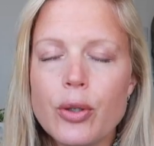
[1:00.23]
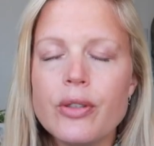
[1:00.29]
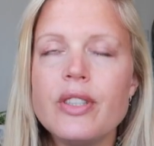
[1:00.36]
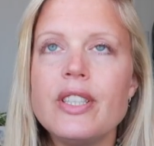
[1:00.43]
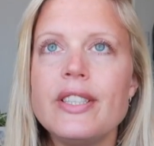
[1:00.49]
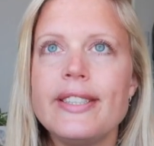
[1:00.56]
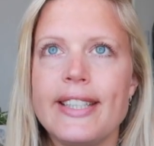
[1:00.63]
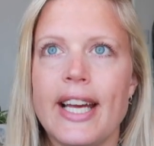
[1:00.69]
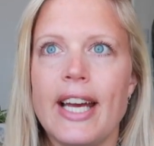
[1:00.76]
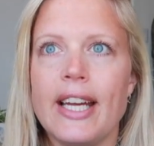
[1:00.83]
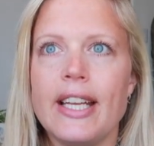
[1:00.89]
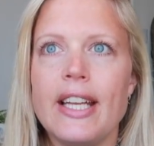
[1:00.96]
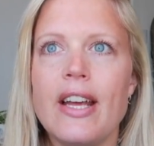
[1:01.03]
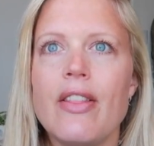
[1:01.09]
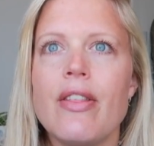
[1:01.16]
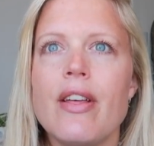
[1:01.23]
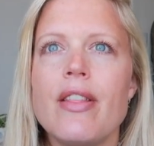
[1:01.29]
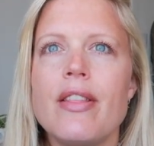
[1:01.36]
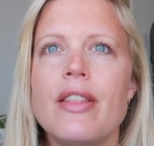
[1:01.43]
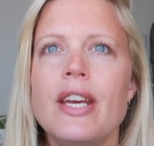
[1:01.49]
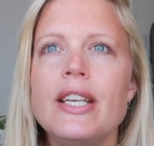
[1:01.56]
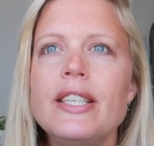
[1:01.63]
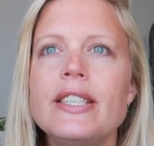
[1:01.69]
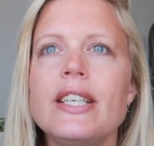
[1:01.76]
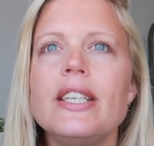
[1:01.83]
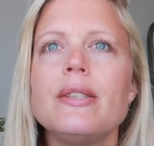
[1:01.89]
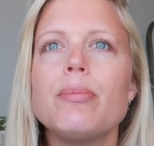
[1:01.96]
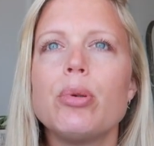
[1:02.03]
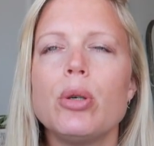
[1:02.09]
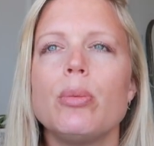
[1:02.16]
got to say that this
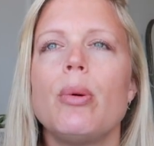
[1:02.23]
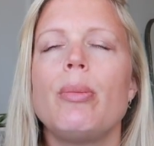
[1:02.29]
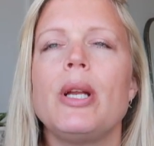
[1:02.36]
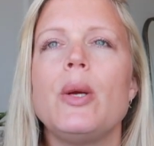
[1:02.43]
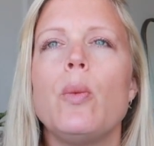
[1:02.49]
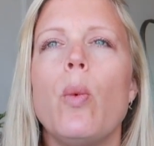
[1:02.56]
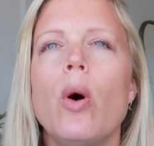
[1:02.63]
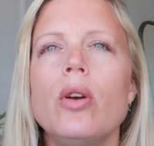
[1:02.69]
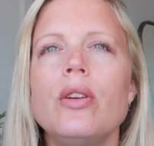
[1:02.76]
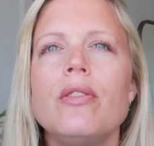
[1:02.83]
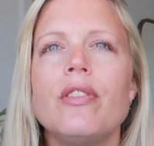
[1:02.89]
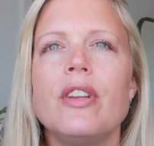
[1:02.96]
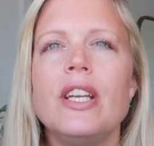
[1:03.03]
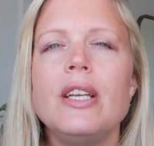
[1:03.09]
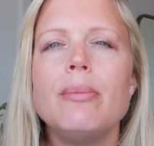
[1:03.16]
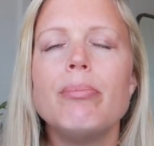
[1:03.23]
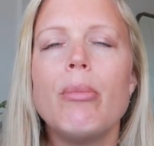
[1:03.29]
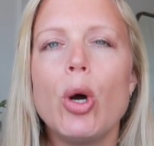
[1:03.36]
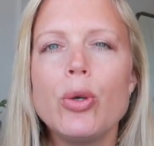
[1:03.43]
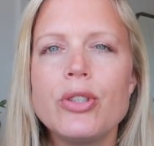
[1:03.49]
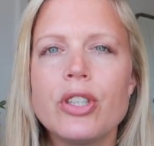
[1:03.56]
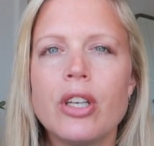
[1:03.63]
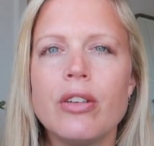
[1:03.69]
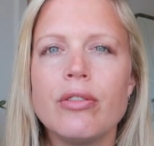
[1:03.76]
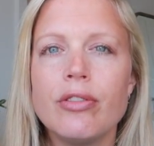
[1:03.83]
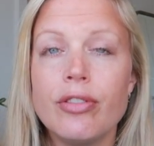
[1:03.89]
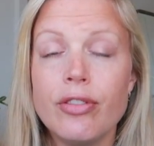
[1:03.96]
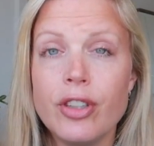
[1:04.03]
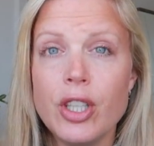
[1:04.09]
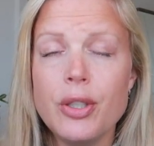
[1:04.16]
is probably one of the most
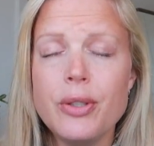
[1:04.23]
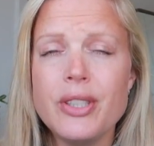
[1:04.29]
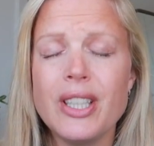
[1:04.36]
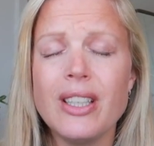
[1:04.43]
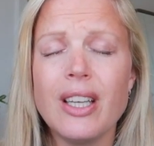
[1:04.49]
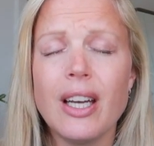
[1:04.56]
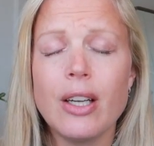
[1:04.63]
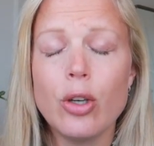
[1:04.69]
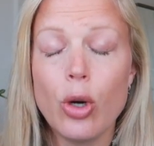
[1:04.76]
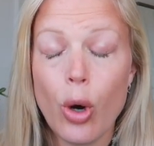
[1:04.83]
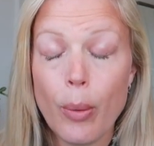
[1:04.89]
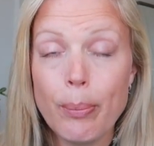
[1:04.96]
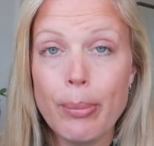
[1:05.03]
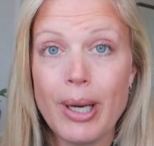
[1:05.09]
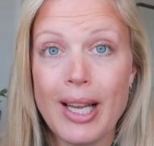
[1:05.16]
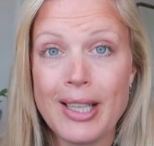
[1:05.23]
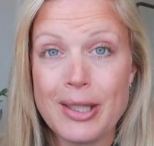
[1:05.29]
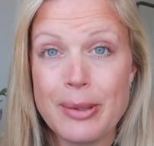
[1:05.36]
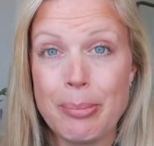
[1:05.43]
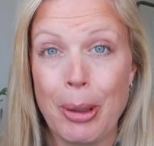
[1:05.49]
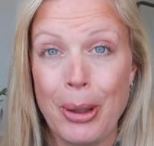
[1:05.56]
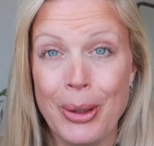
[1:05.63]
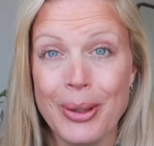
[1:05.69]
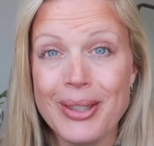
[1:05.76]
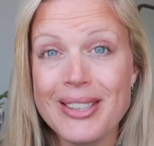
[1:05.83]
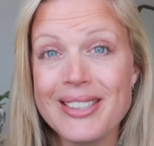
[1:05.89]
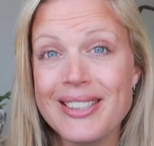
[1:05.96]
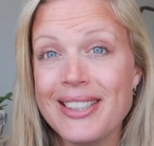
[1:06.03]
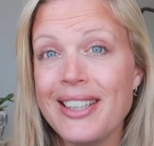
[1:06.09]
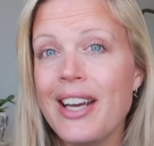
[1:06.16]
confusing and complex
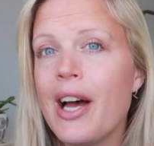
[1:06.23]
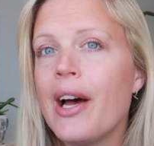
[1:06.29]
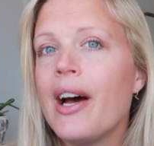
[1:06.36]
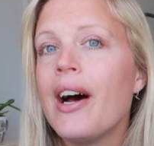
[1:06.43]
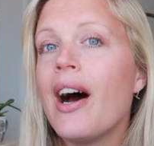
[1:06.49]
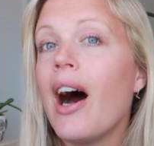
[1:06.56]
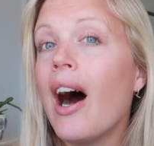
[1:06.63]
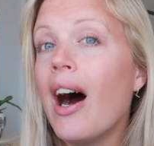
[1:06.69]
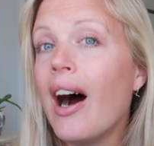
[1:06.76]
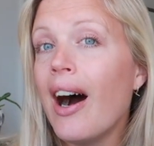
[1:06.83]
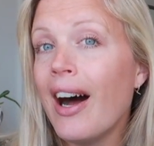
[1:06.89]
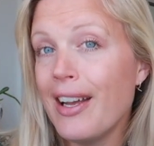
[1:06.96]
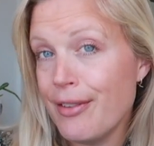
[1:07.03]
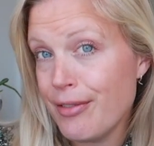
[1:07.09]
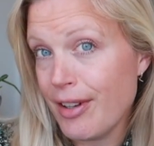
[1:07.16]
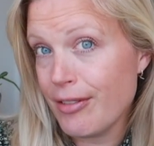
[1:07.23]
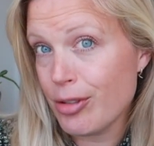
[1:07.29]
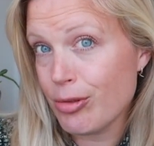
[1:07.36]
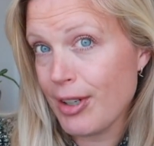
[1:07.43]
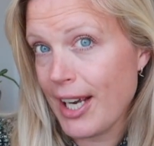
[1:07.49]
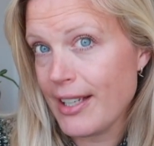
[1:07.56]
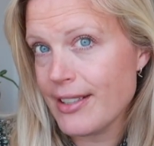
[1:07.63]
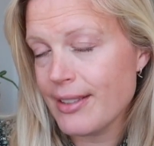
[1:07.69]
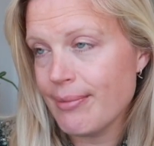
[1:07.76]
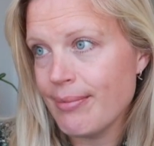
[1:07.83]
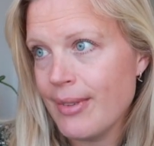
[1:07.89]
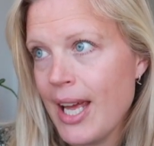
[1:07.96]
books I have ever read.